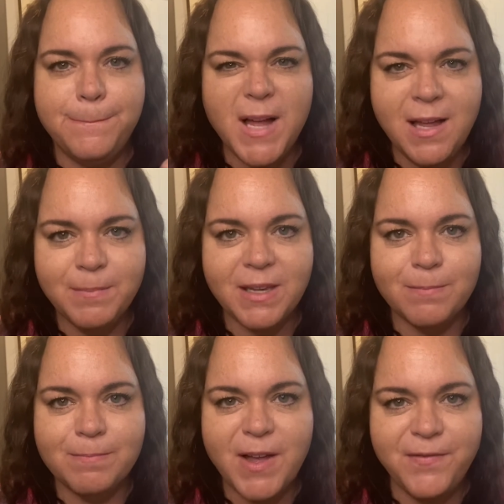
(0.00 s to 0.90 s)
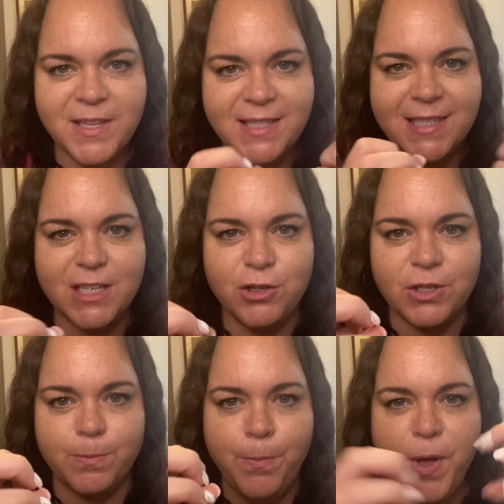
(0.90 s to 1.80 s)
pumpkin muffins and you
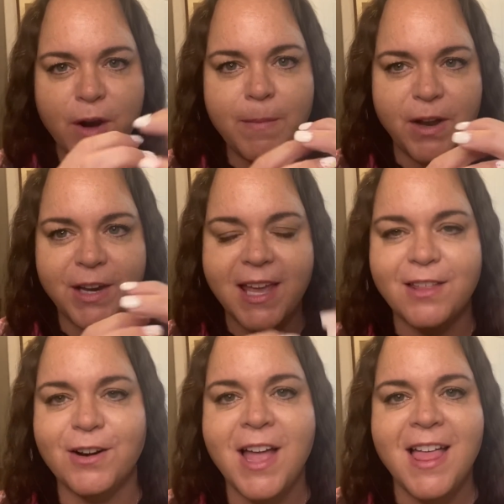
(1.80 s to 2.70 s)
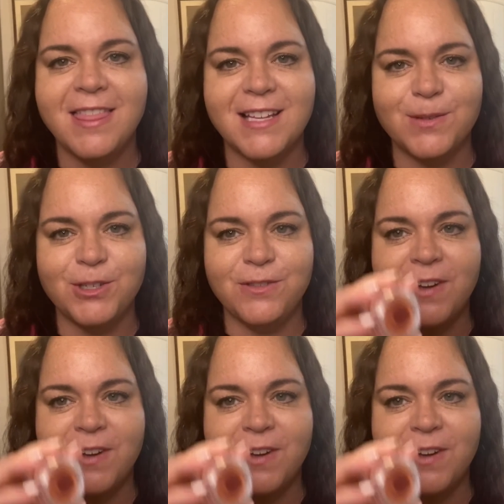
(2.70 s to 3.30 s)
just put them all together, that's what you've